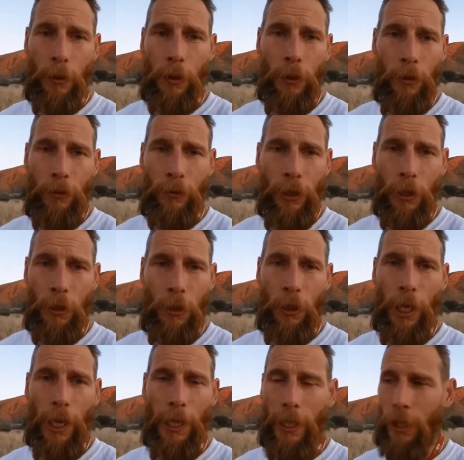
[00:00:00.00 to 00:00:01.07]
and do the Finks
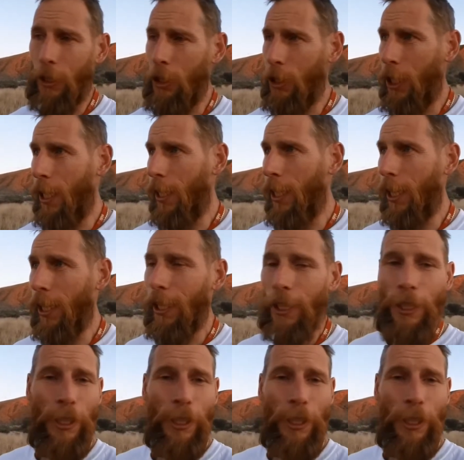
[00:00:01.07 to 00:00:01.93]
track and share that